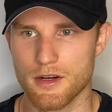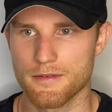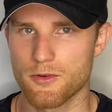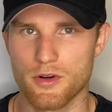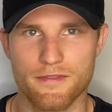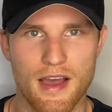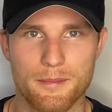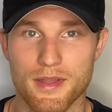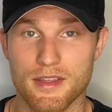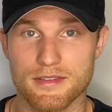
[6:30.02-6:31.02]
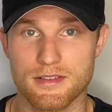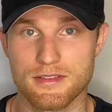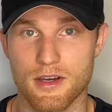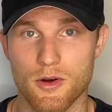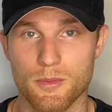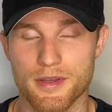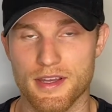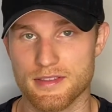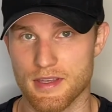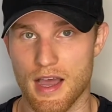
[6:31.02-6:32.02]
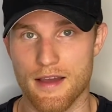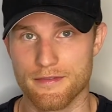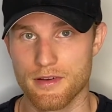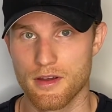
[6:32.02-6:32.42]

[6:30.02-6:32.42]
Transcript: 45 minutes or so, because I've